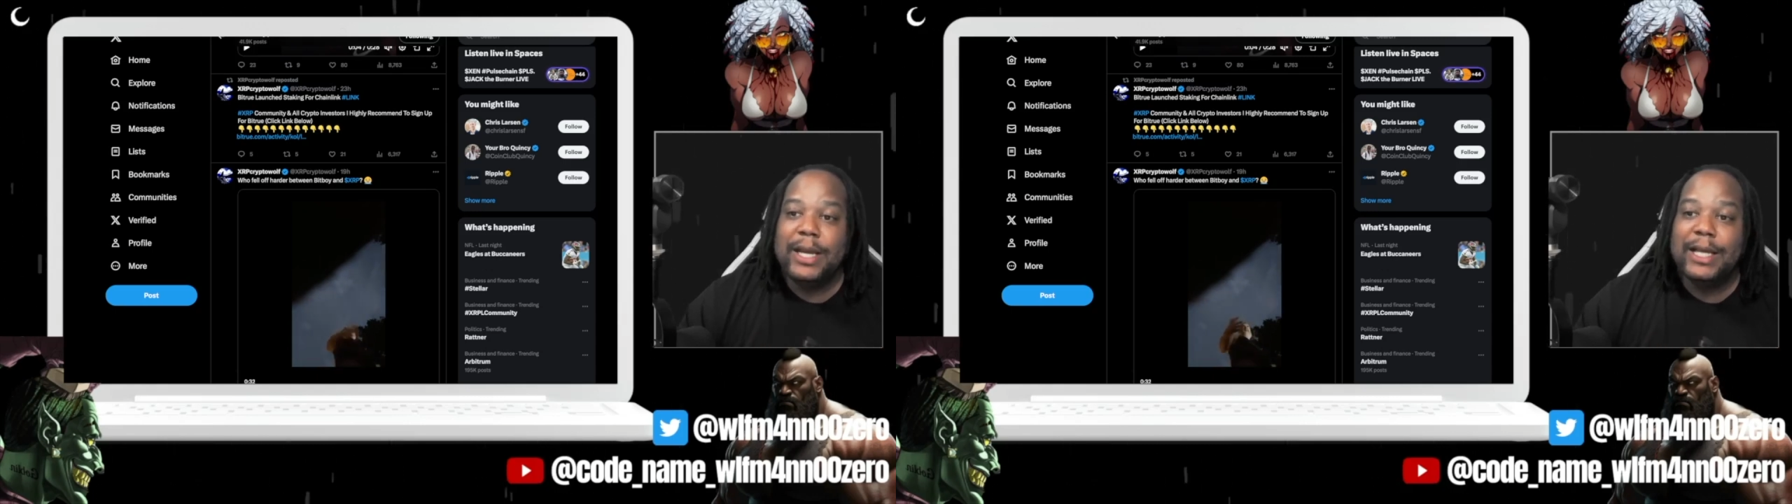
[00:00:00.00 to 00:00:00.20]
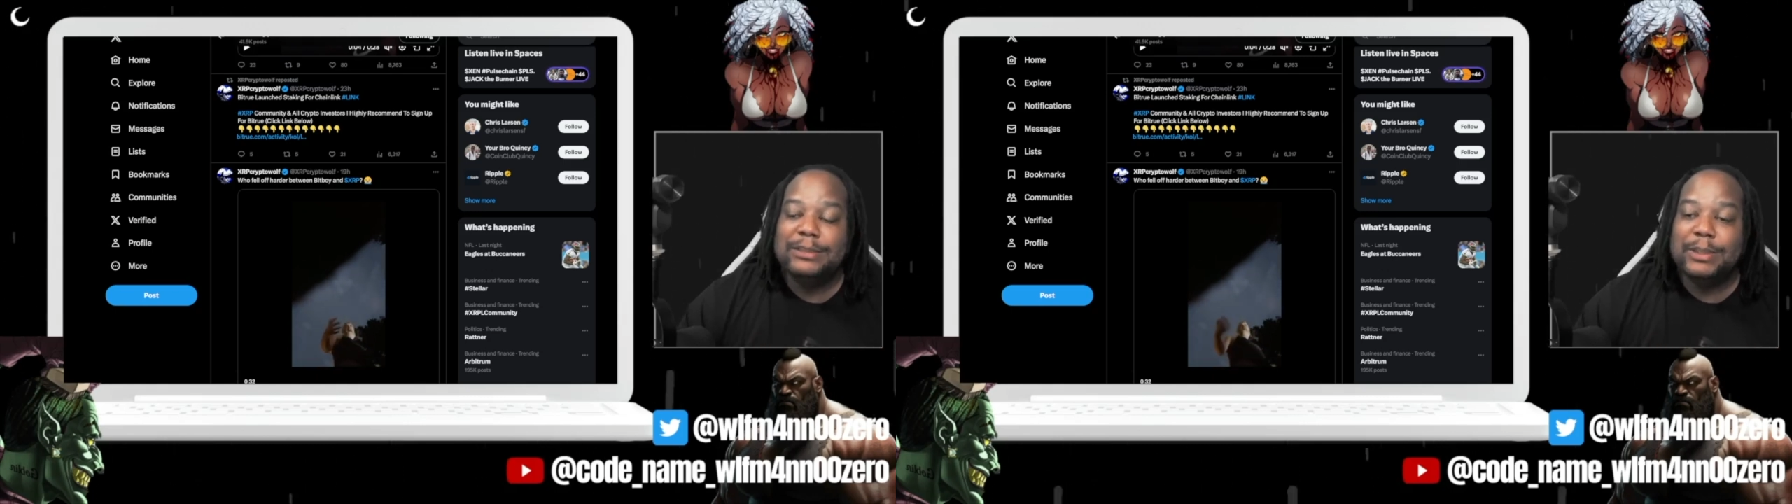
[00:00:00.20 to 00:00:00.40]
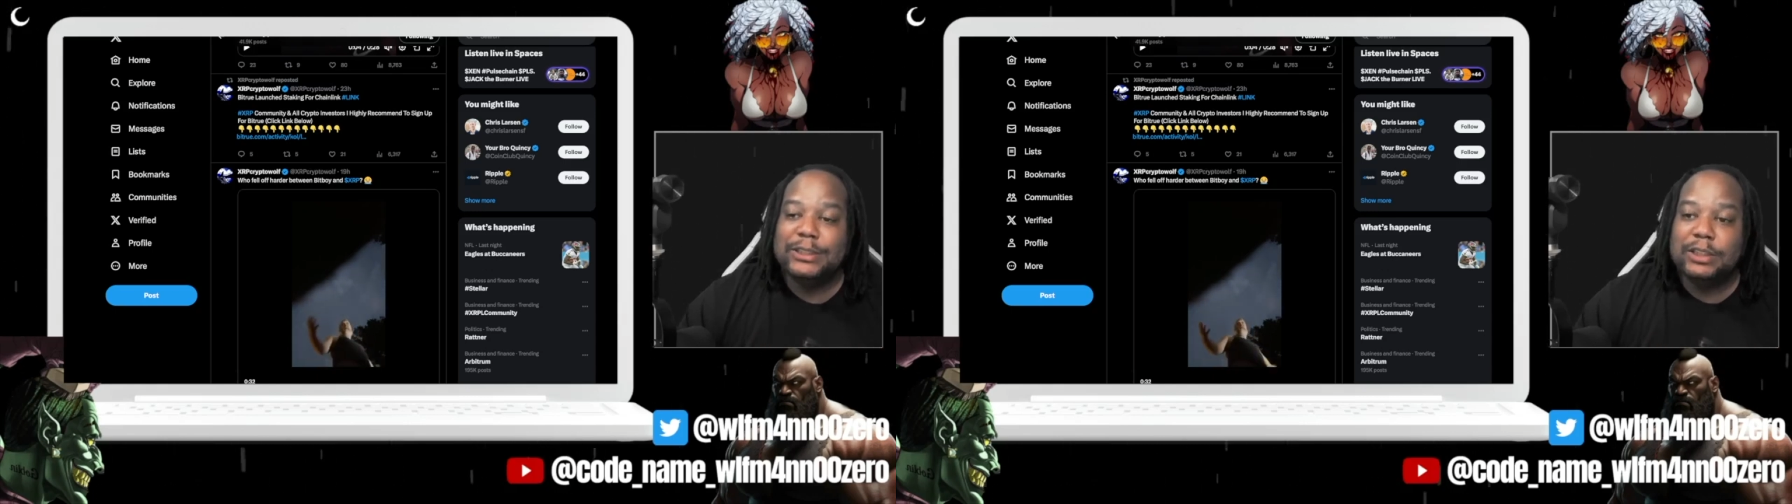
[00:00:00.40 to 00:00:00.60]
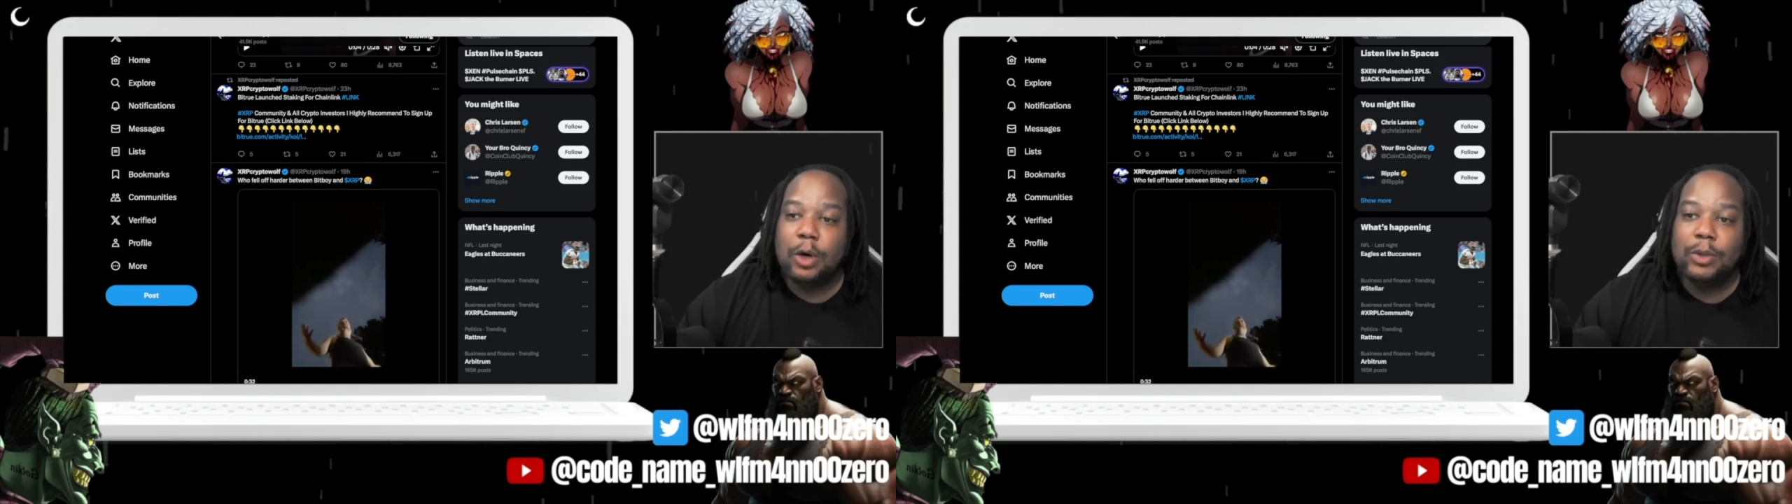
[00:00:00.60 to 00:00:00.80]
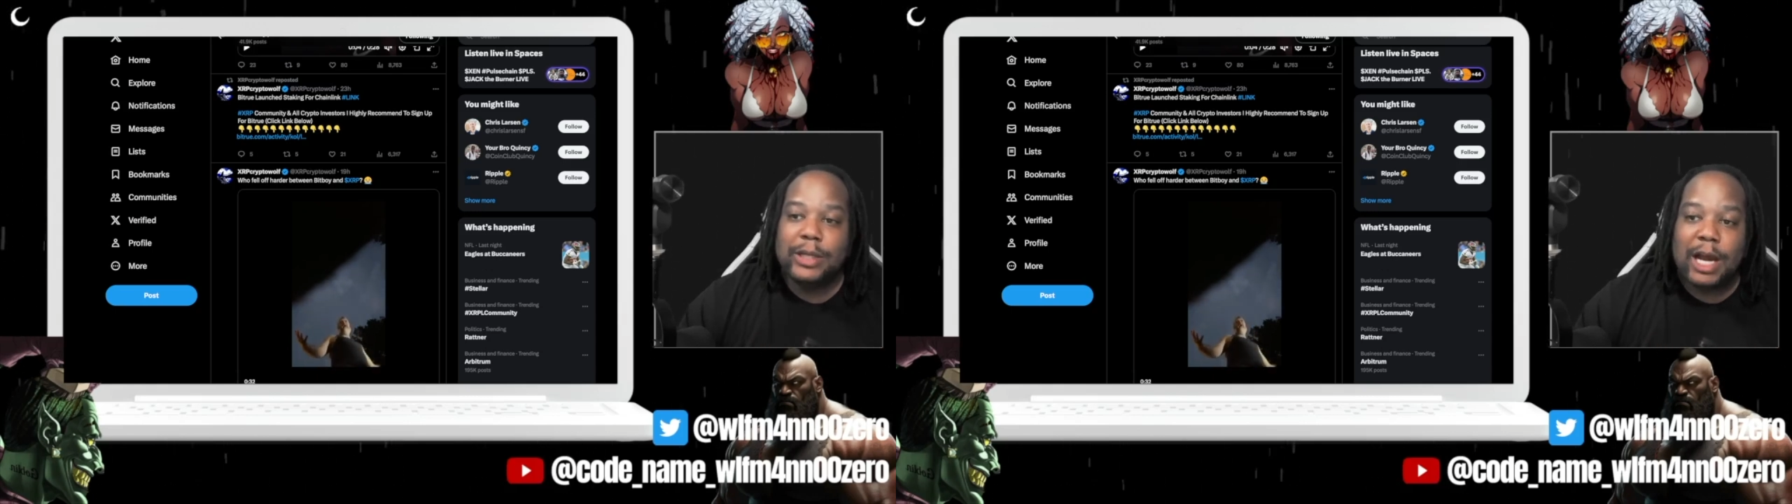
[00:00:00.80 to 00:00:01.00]
has been
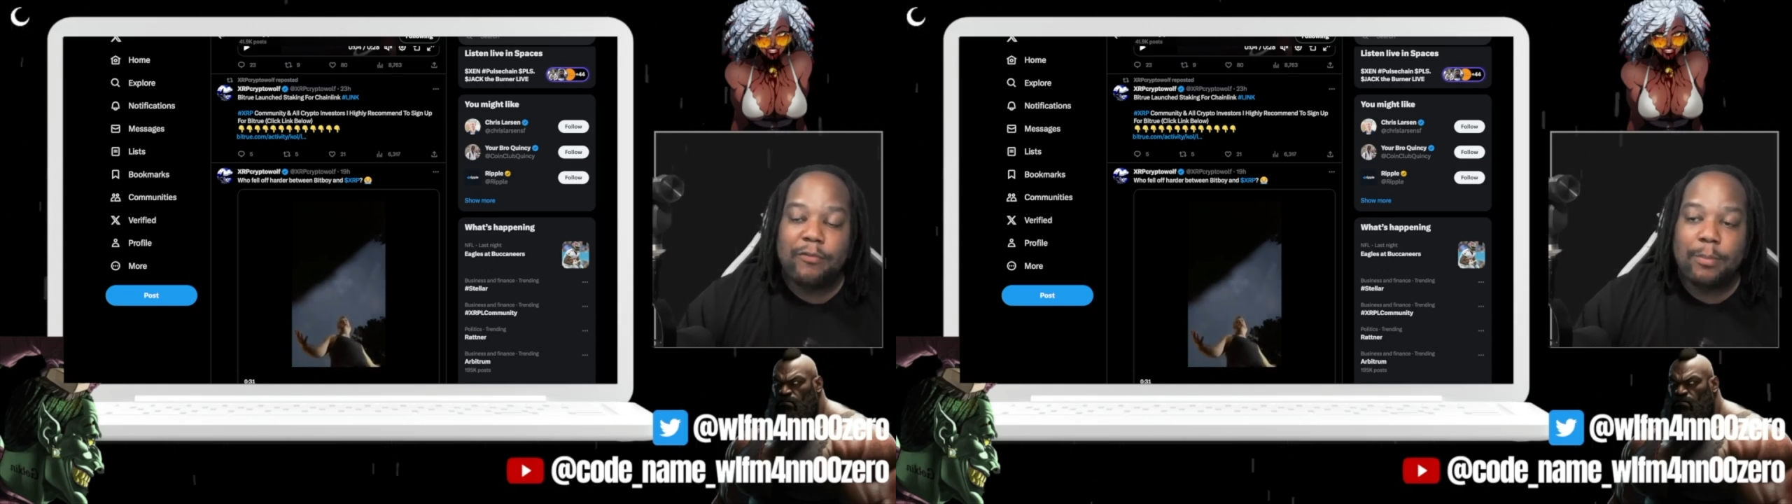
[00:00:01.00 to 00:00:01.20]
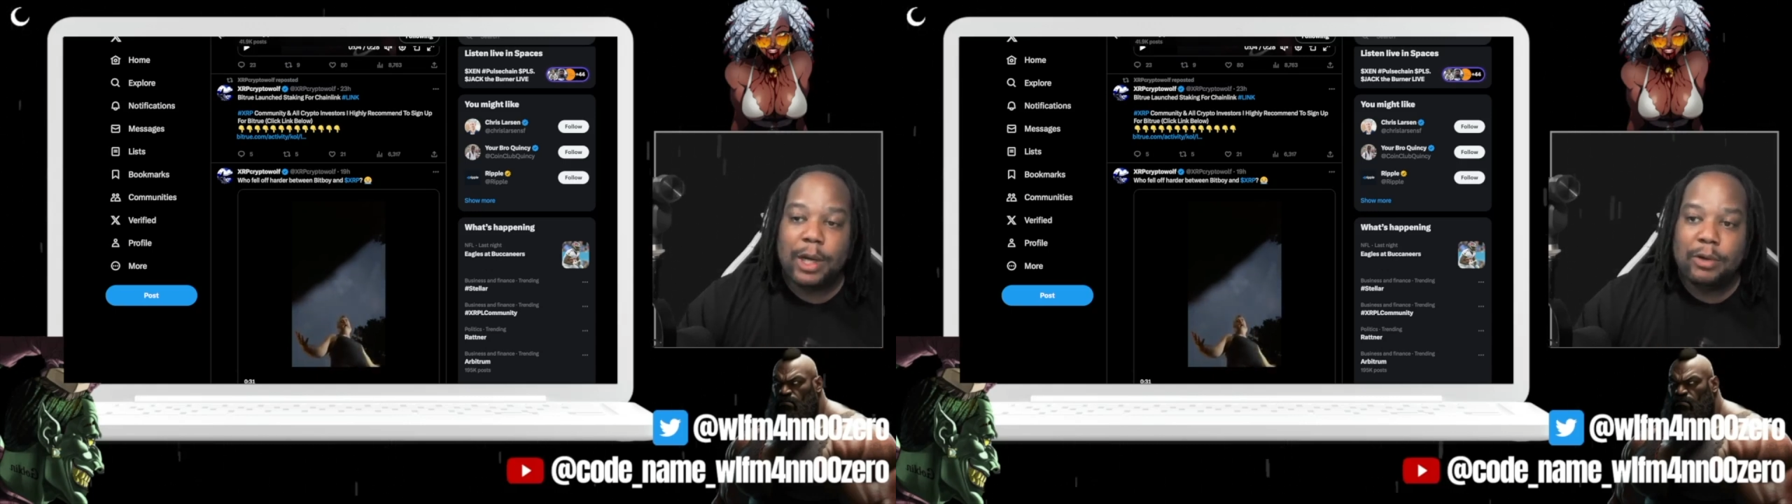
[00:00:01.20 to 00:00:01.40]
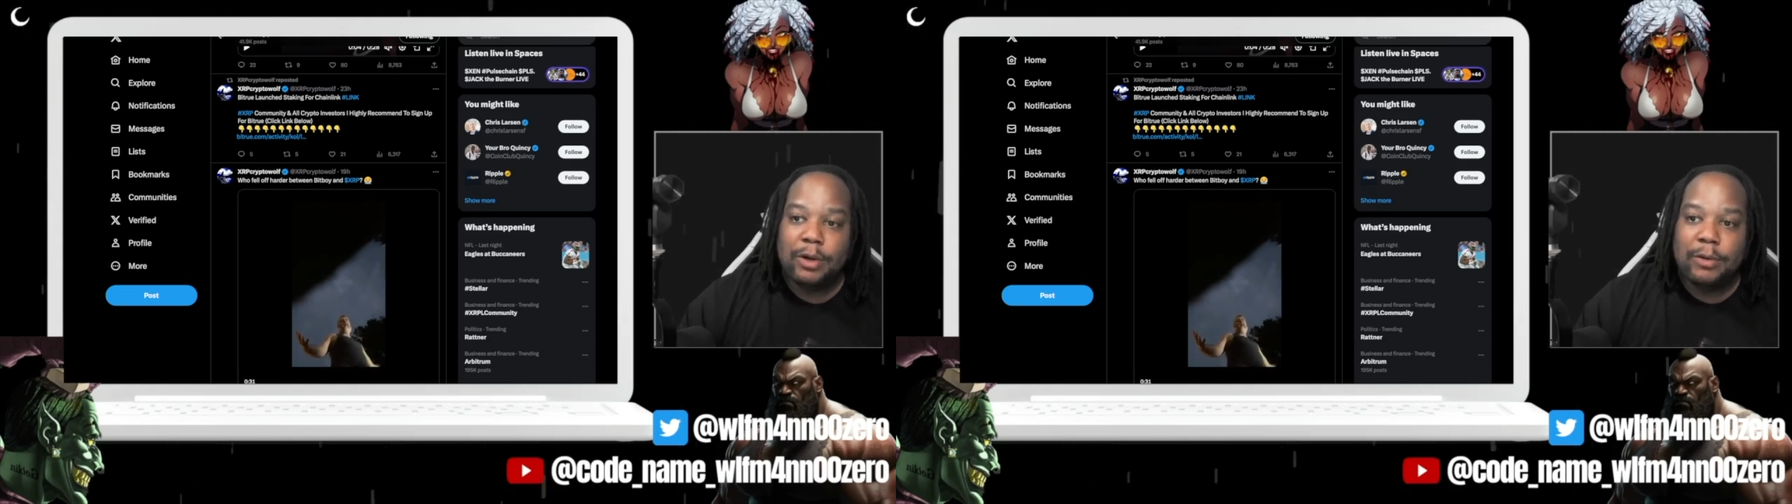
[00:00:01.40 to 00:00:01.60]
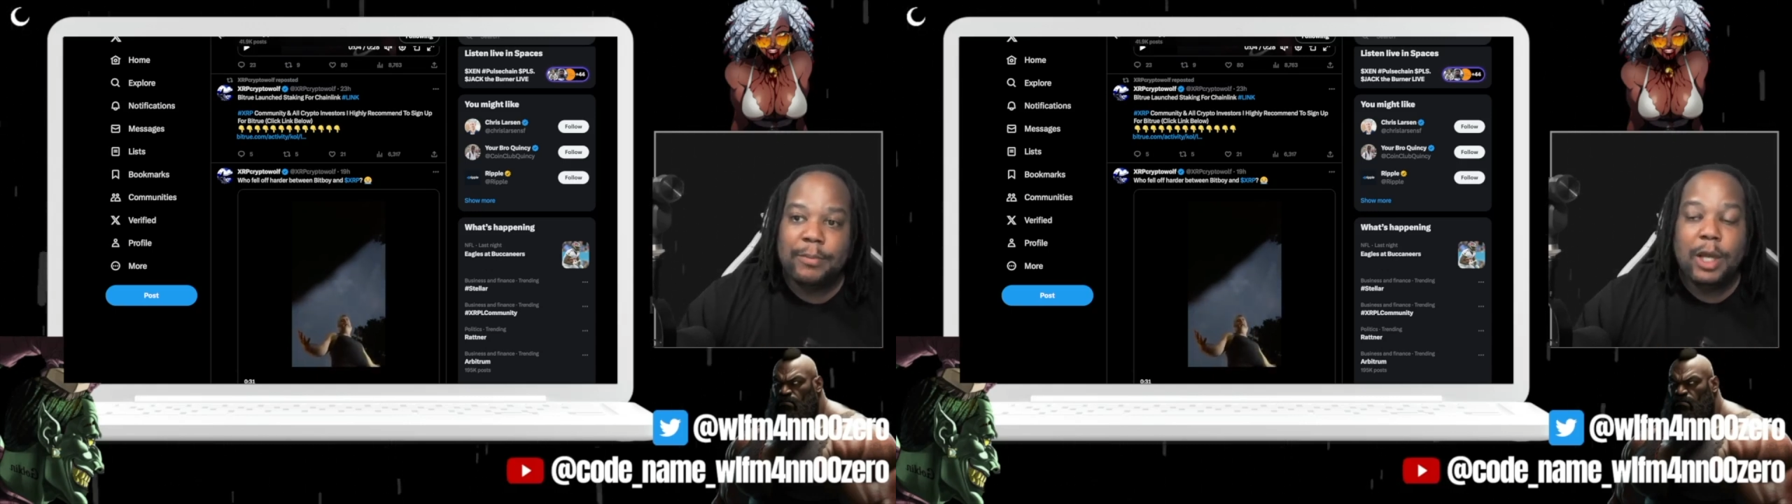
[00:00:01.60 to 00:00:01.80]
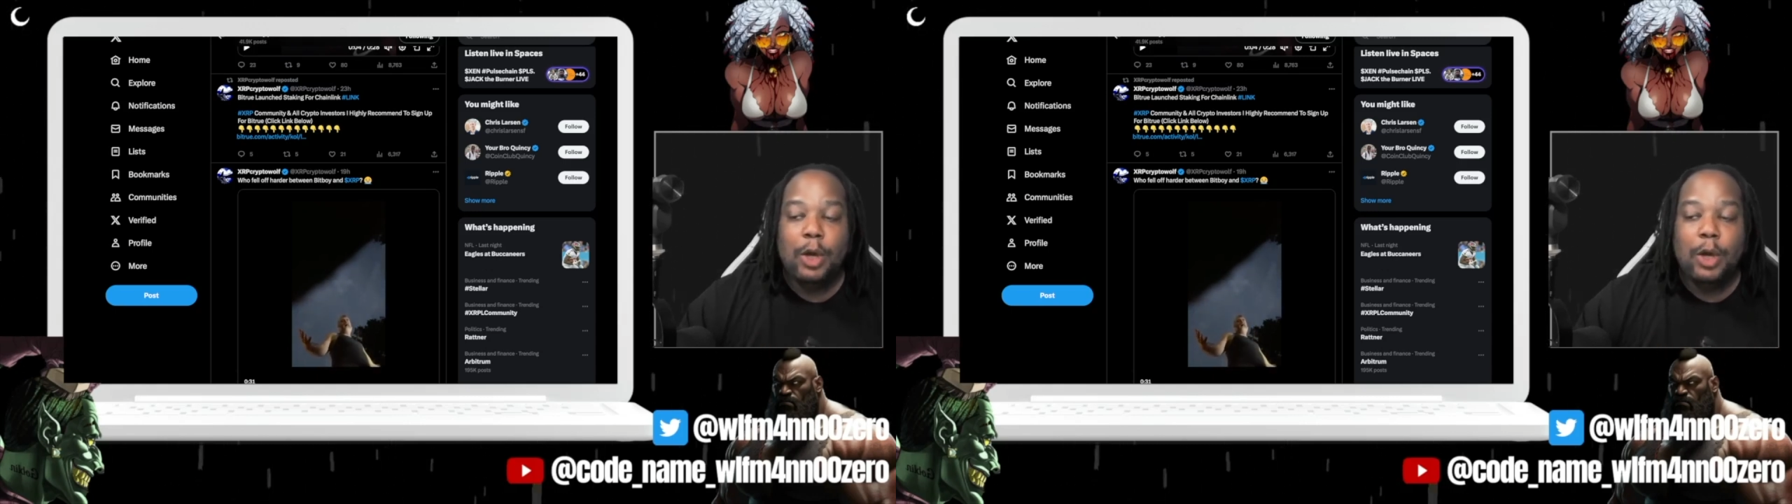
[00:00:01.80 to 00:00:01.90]
stolen out from under him,